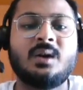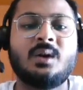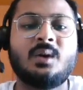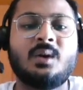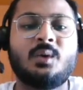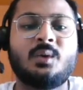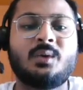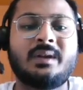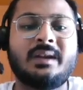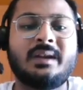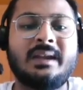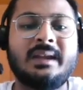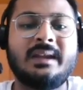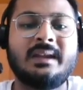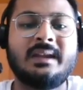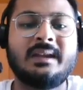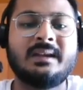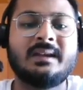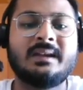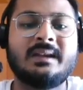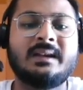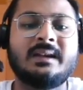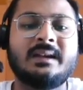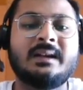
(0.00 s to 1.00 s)
Okay.
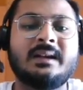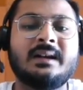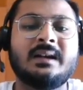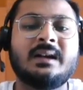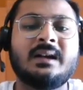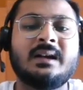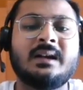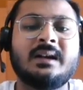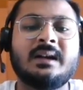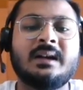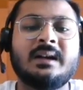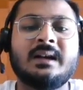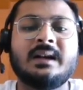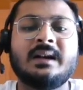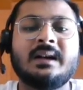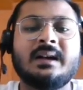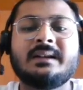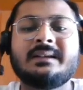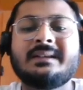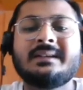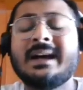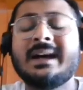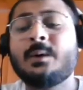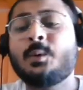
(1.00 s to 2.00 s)

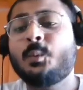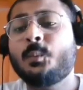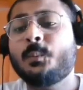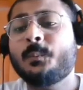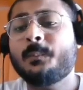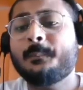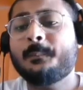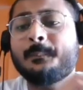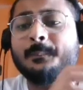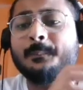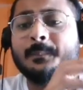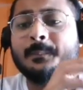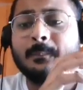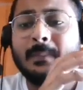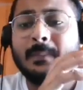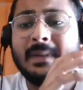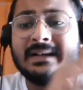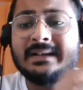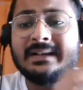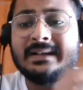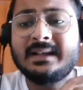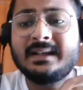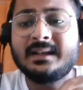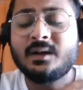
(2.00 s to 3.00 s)
Now,
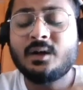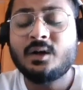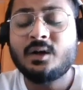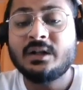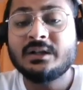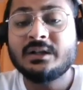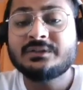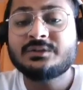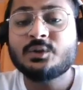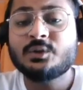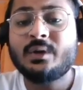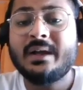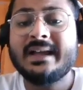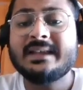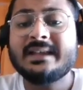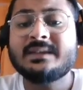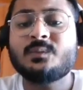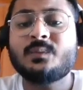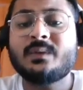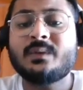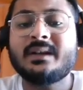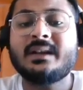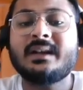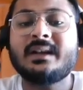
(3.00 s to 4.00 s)
metal also has
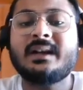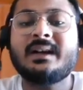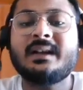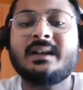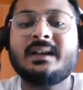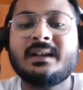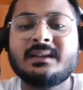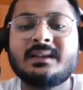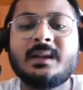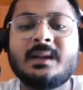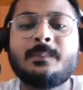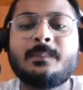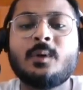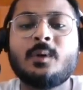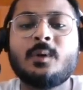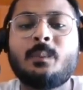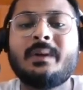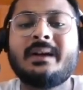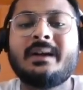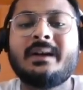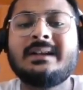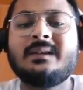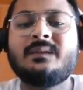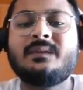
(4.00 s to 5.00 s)
one another
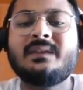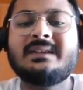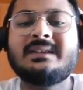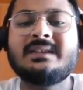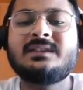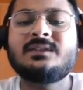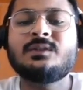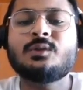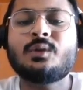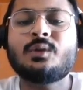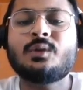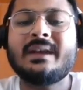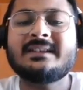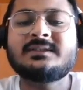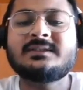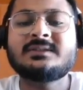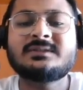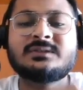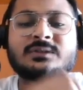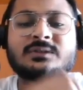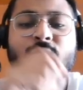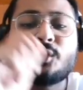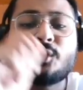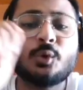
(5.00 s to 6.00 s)
property which is known as
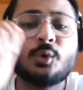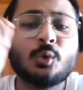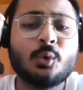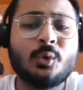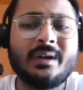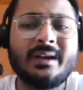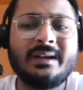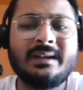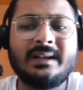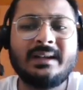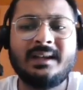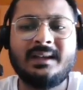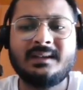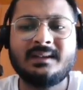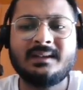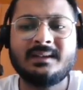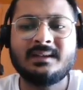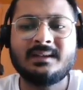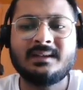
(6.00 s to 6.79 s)
sonority.